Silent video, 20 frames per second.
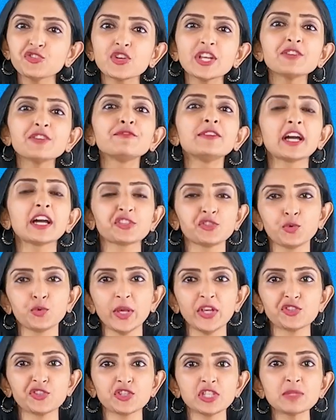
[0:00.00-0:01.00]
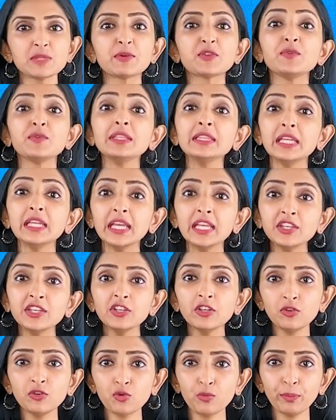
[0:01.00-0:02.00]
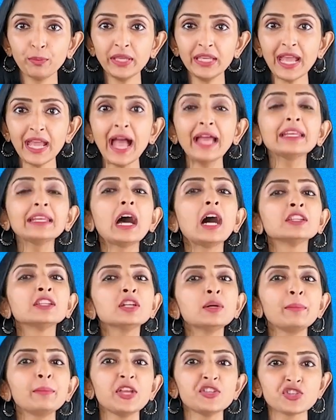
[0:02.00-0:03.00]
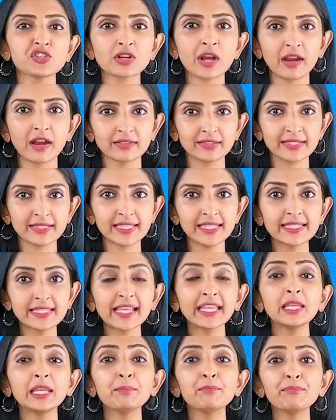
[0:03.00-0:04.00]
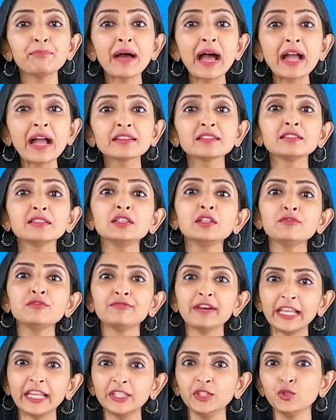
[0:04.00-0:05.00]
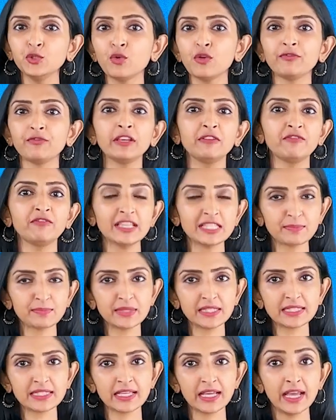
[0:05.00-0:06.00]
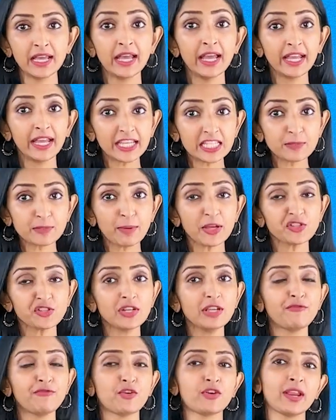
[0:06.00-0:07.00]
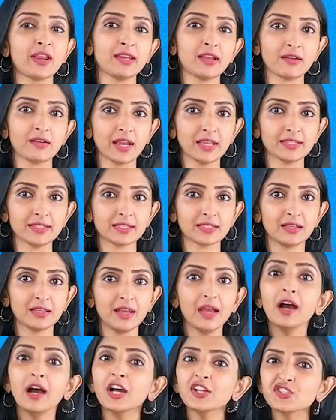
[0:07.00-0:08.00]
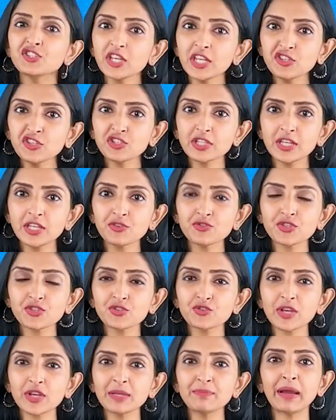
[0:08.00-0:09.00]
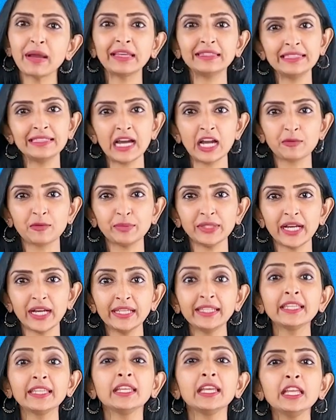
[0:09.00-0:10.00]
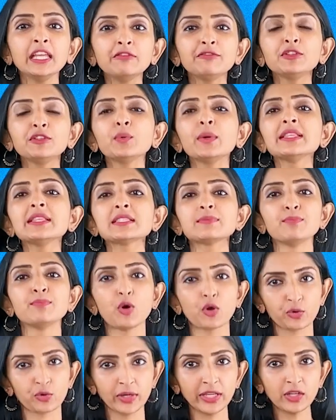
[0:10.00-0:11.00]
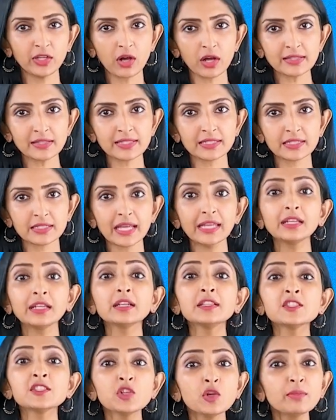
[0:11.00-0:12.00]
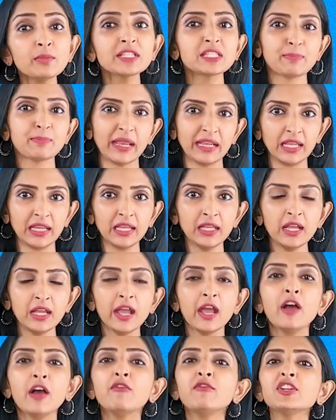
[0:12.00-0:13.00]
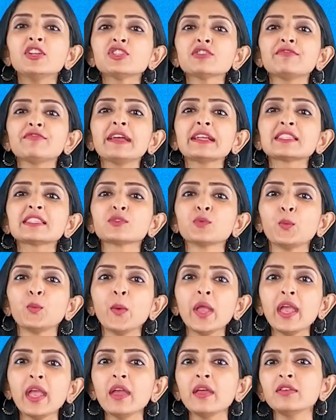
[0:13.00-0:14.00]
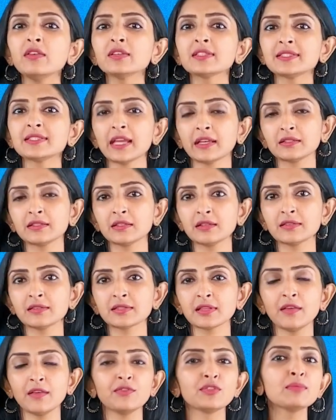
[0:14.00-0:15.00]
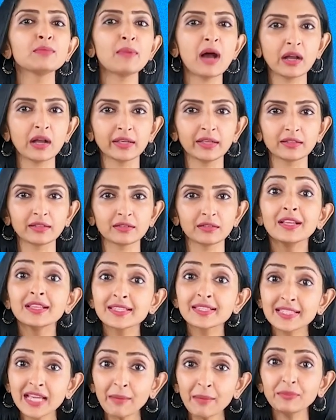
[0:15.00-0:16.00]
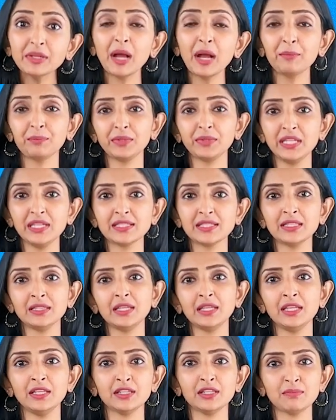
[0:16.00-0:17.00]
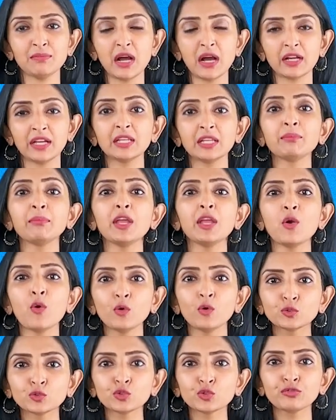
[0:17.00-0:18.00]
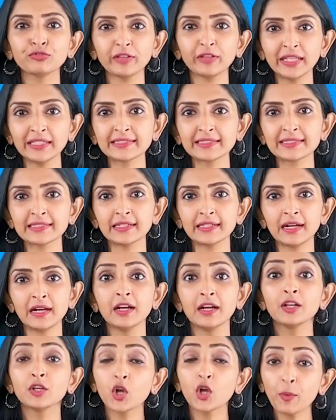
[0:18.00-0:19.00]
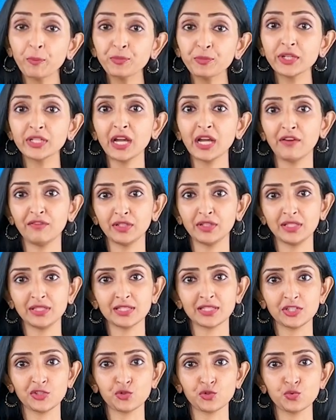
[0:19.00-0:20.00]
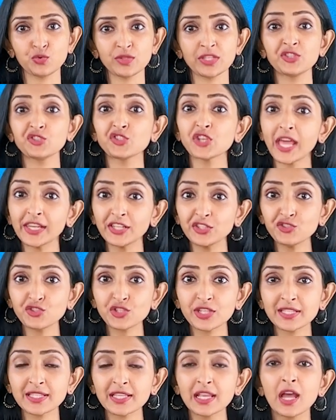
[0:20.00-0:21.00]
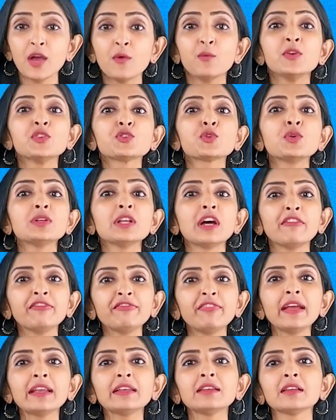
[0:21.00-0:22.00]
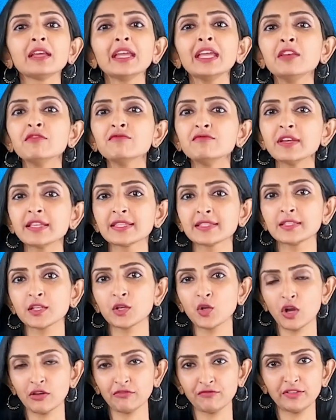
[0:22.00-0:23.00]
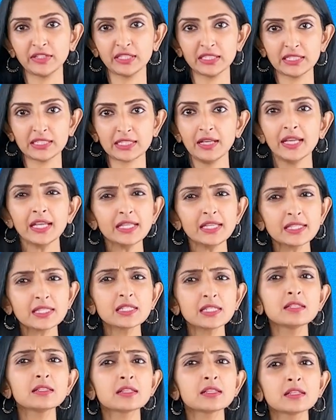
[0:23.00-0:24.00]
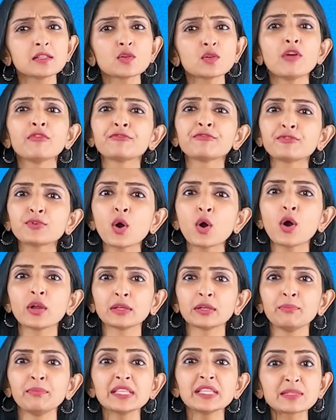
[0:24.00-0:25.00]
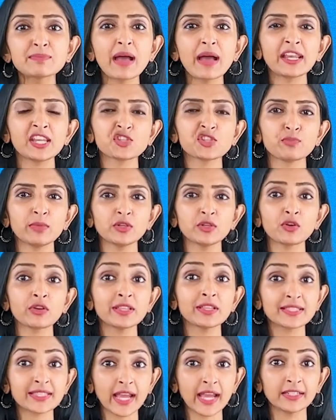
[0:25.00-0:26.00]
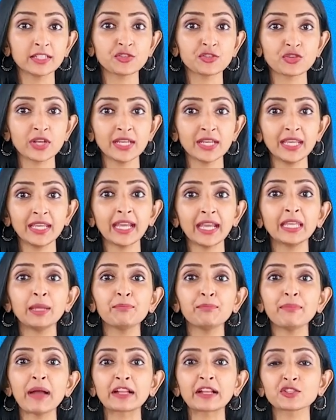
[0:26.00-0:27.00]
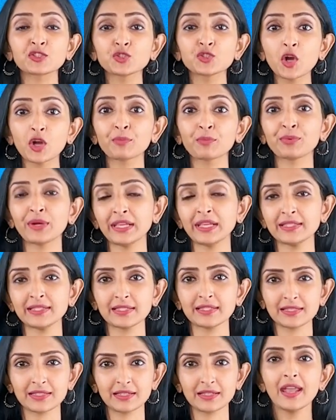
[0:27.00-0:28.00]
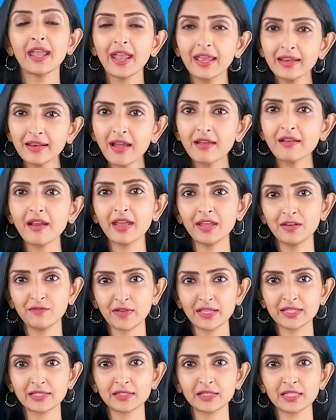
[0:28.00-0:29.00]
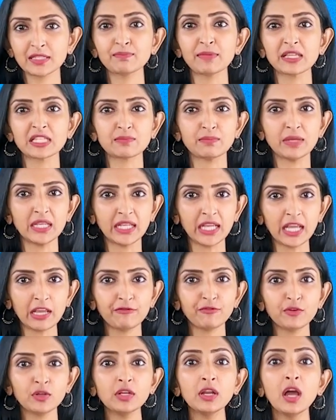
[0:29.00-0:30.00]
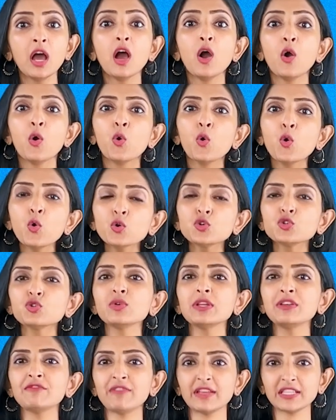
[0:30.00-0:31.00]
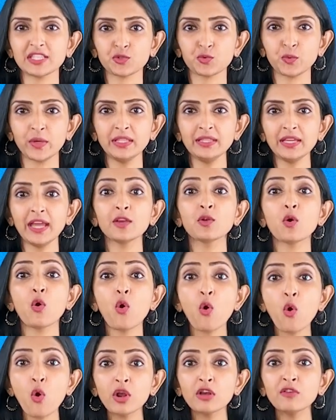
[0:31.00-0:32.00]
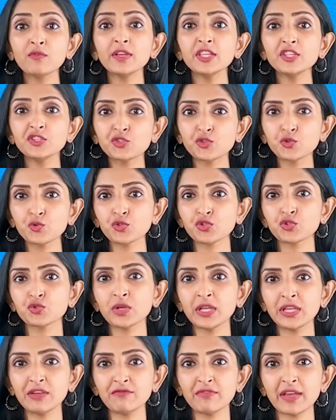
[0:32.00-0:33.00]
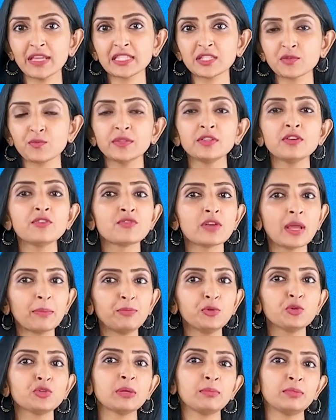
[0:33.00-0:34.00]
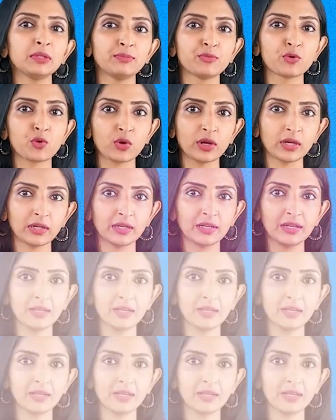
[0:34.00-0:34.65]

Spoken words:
rate fluctuations between the Indian rupee and other major currencies can impact the value of investments, especially for NRIs. A change in interest rate by the RBI can influence borrowing costs and consumer spending, which affects various sectors in the market. Some companies in the Indian market may also face corporate governance issues and challenges which could affect investor confidence. Instances of fraud, mismanagement, or insider trading can impact stock prices. NRI investors must be careful who to invest with and always choose to invest with a reputable broker.